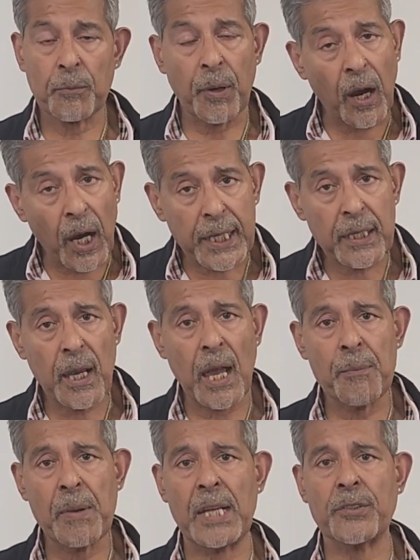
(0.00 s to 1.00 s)
But I
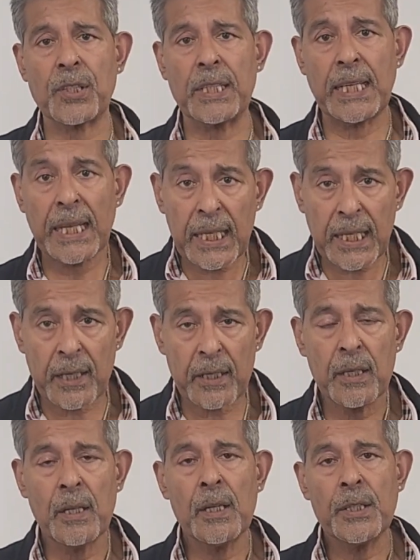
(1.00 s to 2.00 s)
am actually here
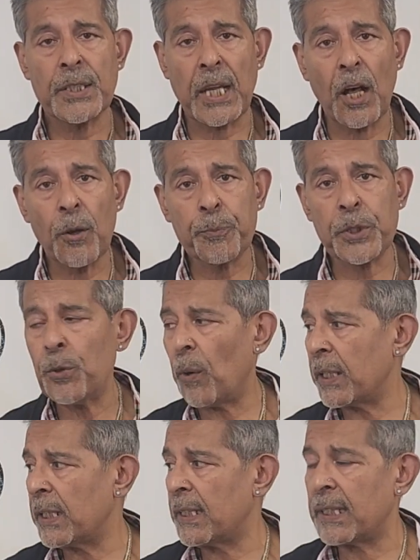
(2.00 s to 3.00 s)
to help you
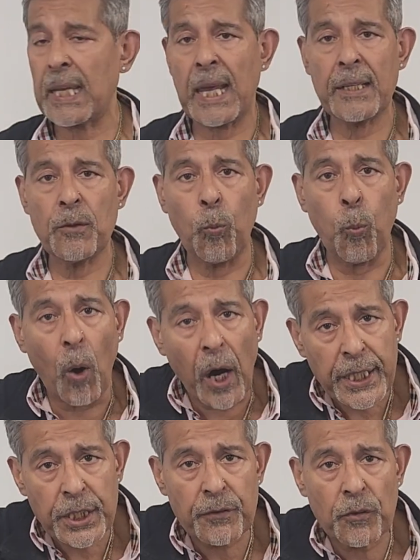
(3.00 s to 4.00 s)
understand
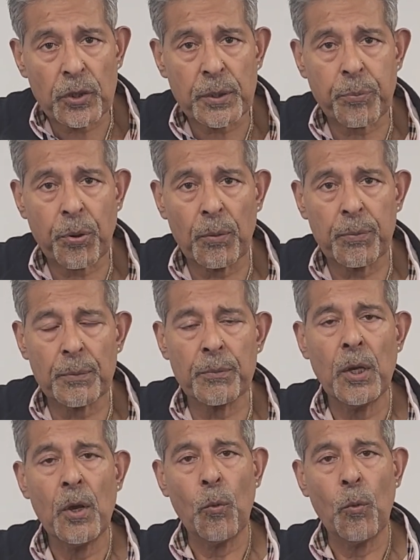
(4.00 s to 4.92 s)
why you've got the problem,